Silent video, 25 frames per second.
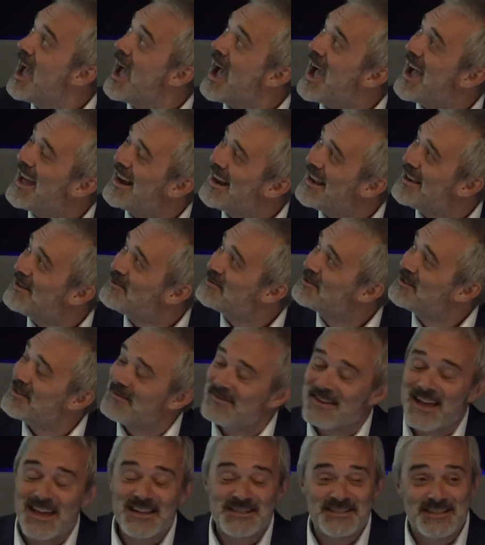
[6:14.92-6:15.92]
And out of
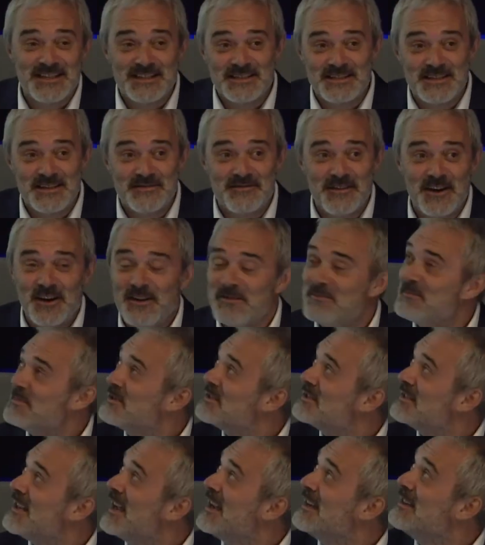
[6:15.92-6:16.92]
that
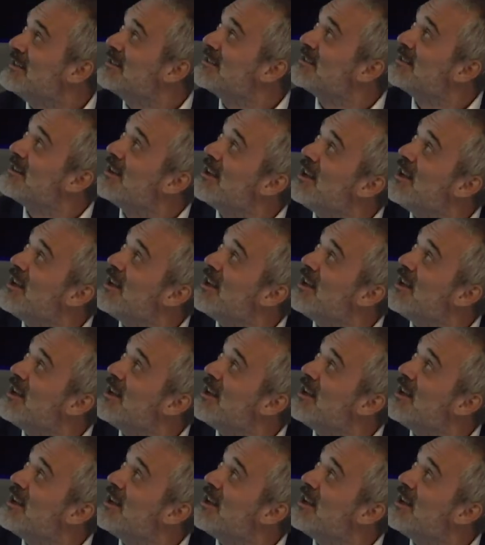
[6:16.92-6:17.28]
65%,